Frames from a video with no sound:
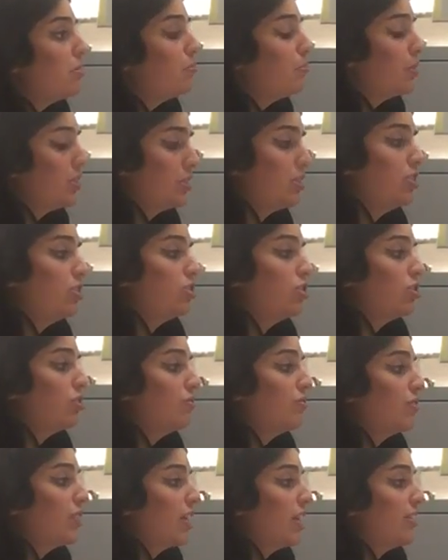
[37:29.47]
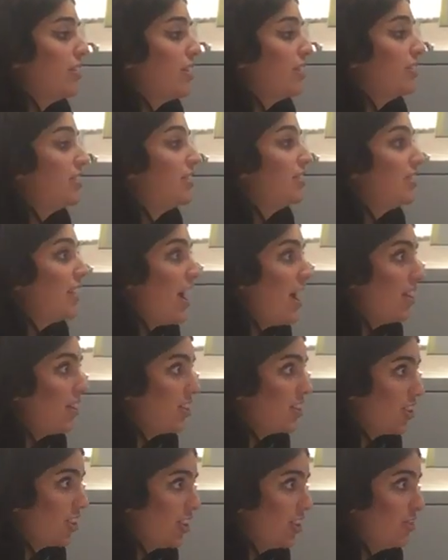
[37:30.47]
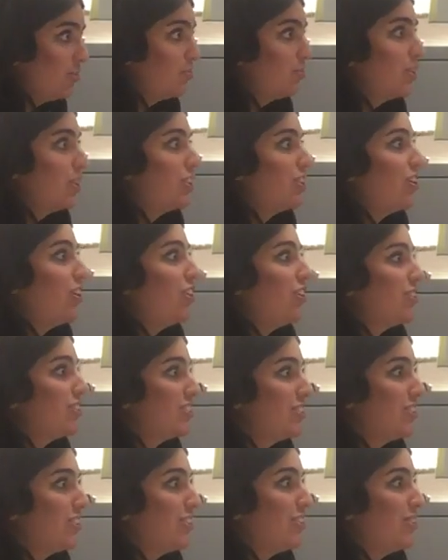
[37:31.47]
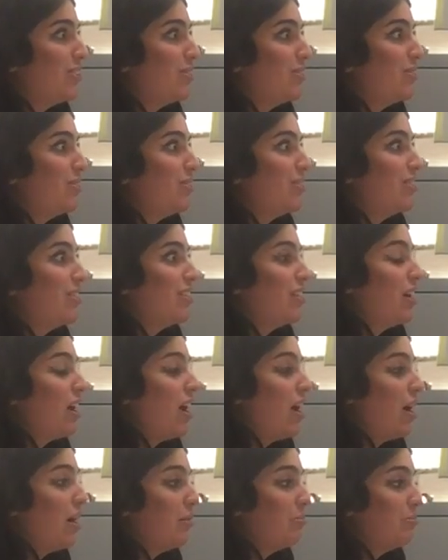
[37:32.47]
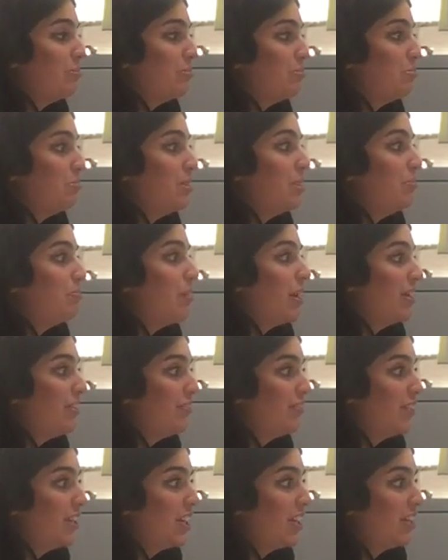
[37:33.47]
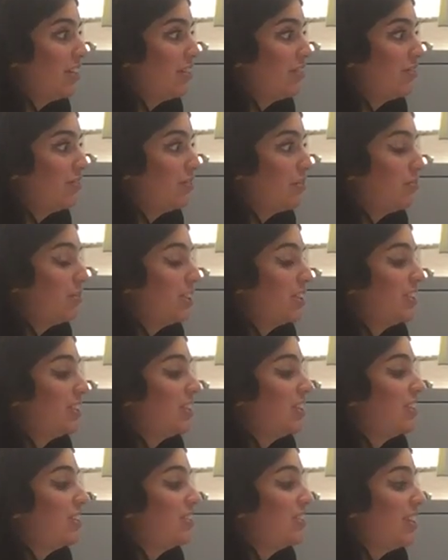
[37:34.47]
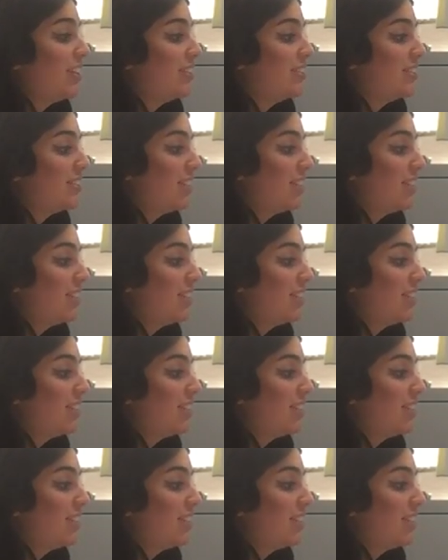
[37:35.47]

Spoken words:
but don't forget that Statler would also be benefiting from this in the sense